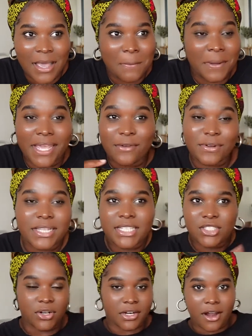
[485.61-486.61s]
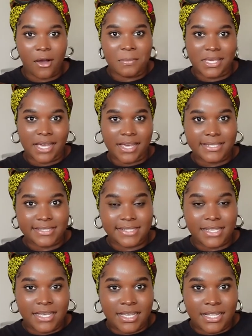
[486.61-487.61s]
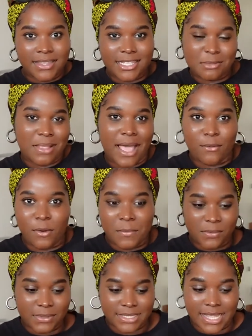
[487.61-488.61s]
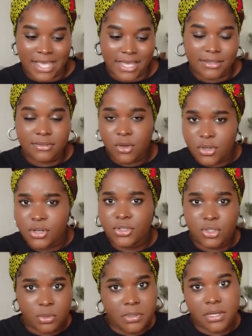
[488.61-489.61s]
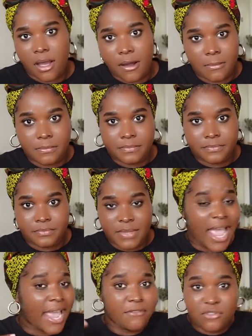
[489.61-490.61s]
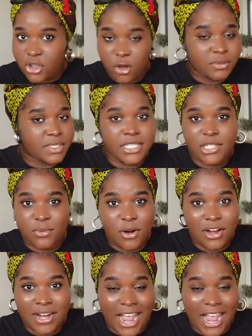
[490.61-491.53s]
But it really started out because this black woman was like, no, you're super dope I don't see your work.